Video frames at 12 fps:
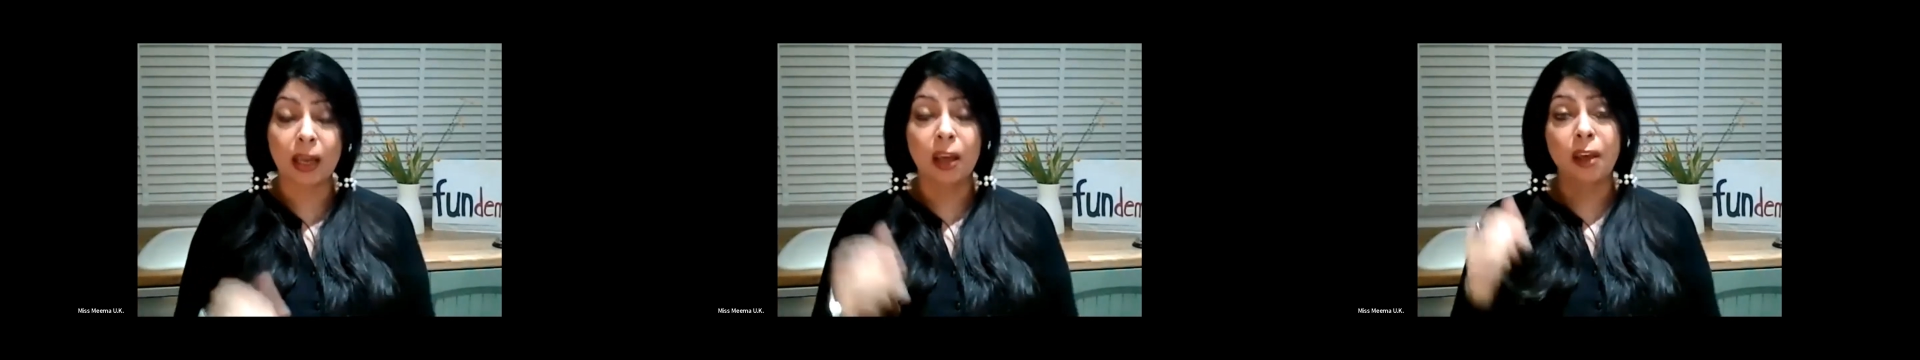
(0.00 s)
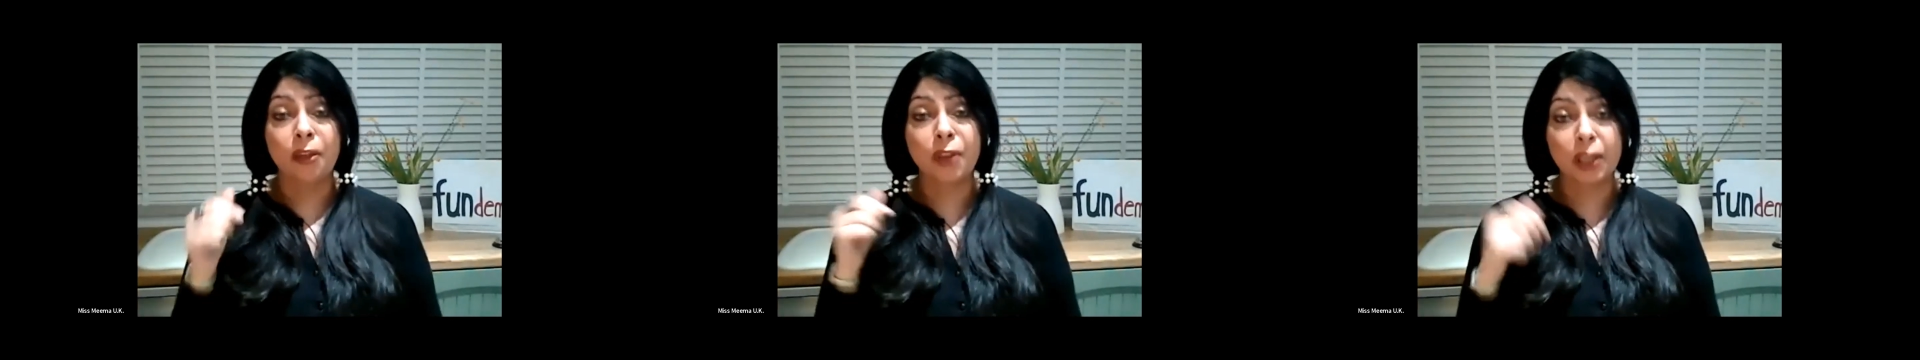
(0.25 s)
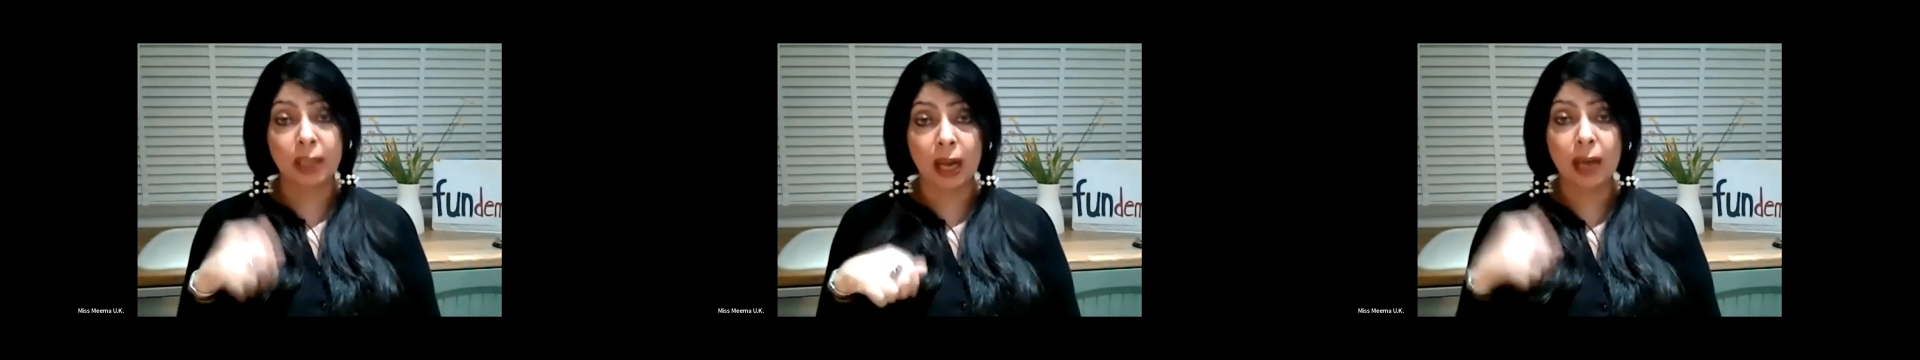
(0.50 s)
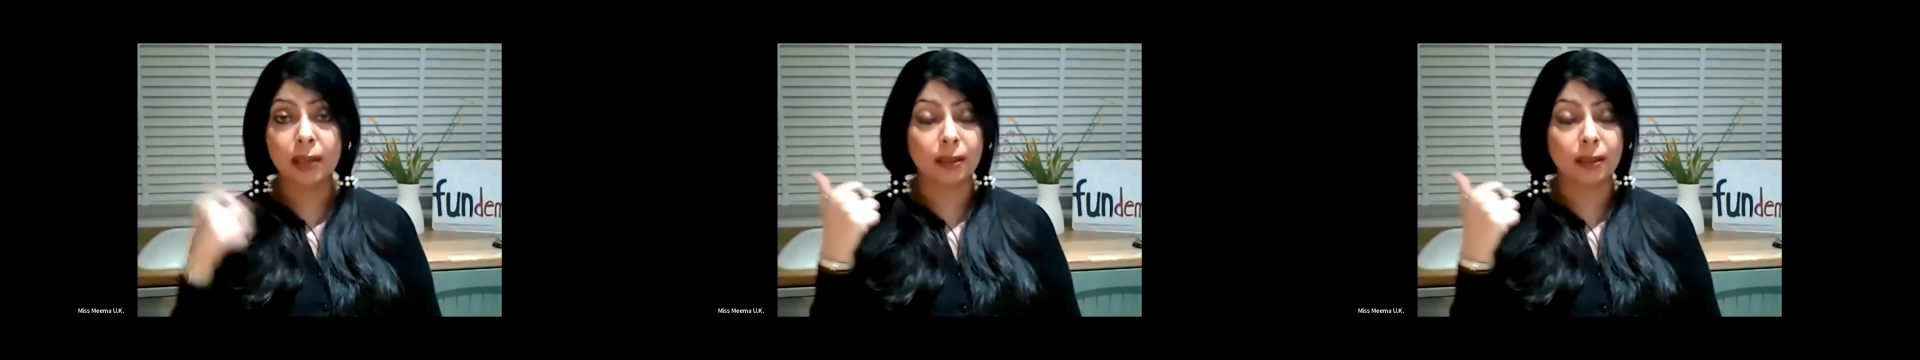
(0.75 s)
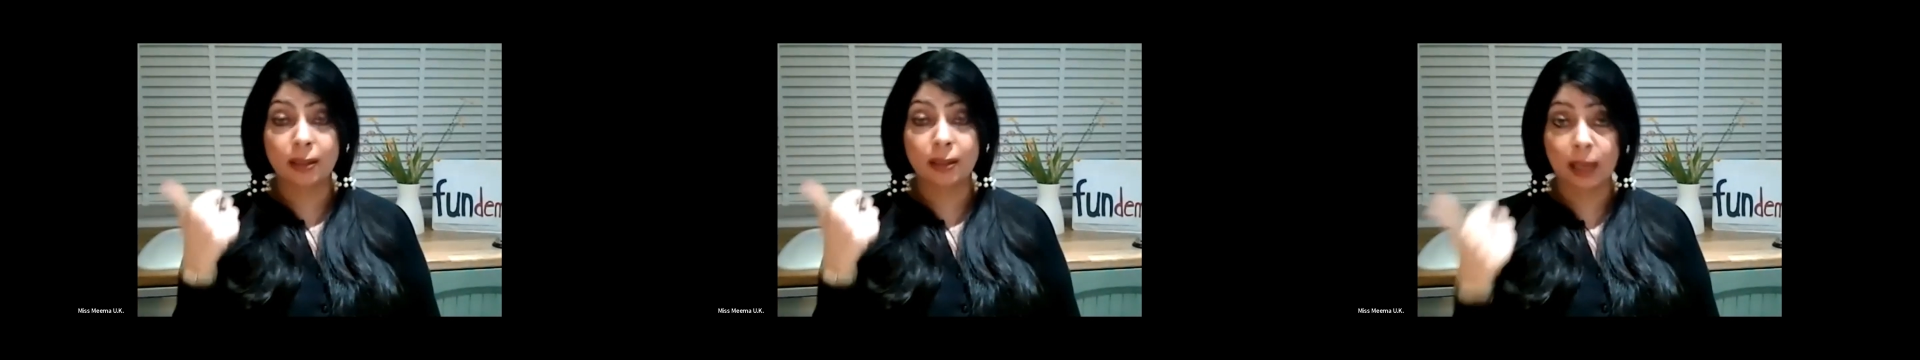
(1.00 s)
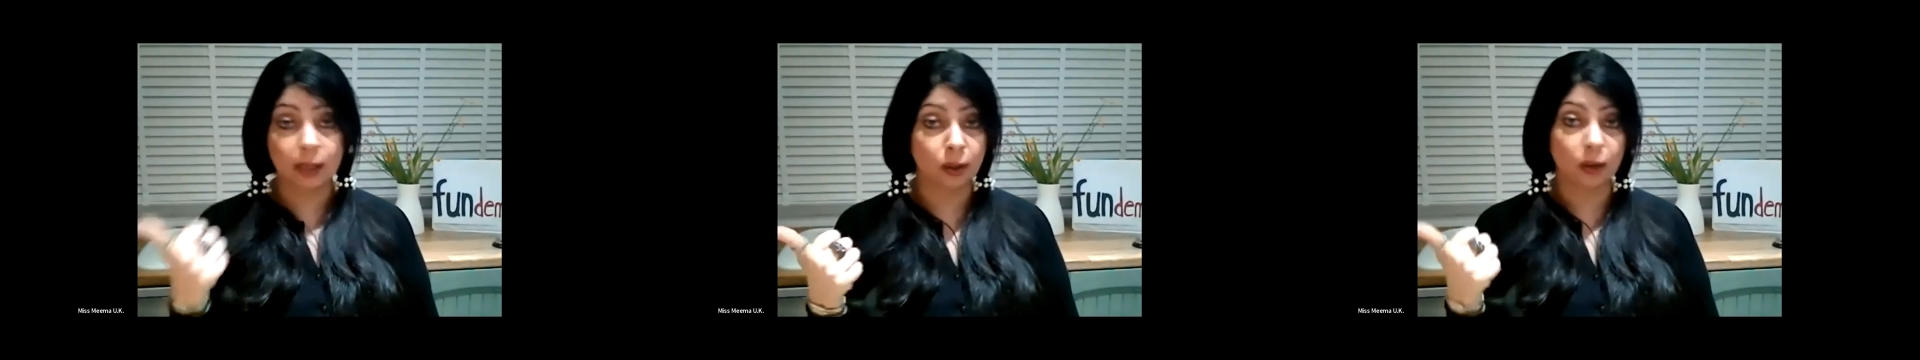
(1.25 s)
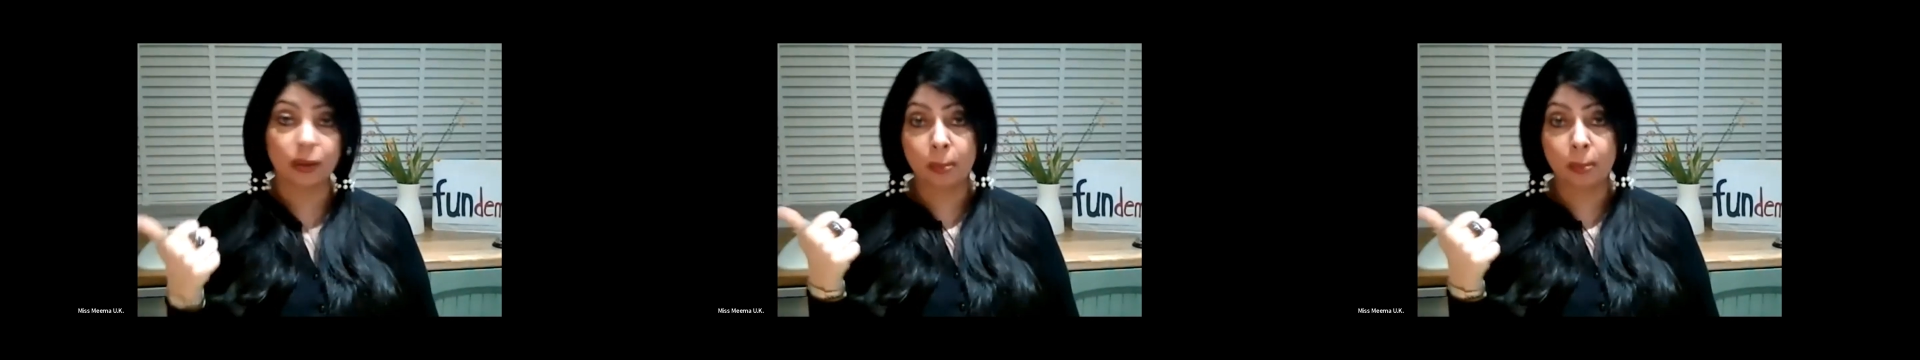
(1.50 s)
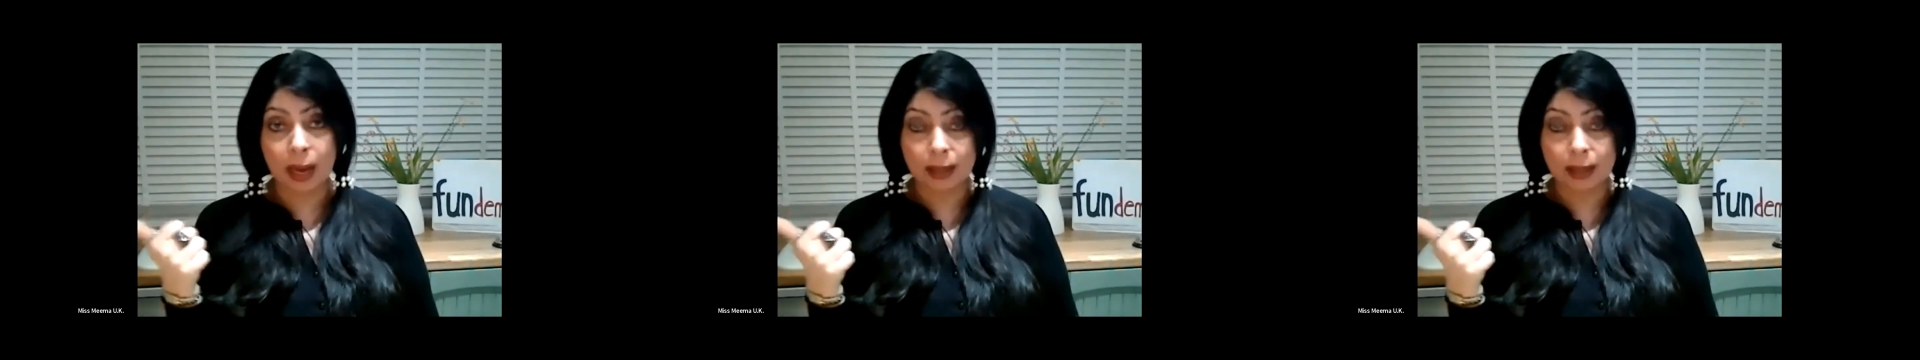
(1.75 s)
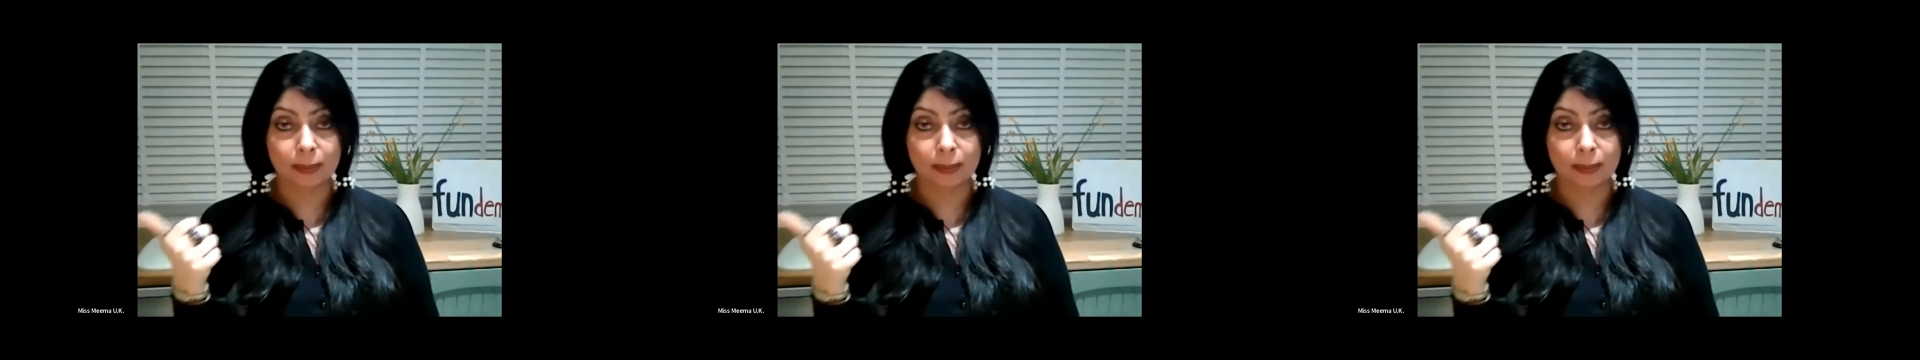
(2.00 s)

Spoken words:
the cat sat on the mat,